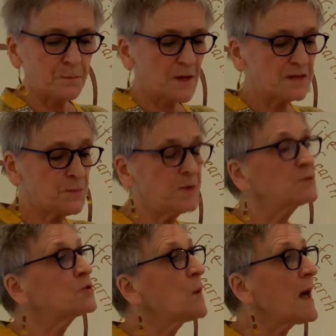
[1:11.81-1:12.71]

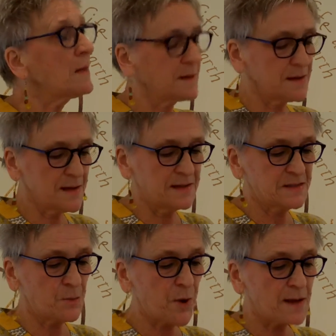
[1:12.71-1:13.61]
Spirituality is
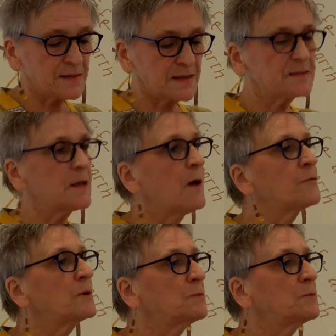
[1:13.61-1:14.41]
the process of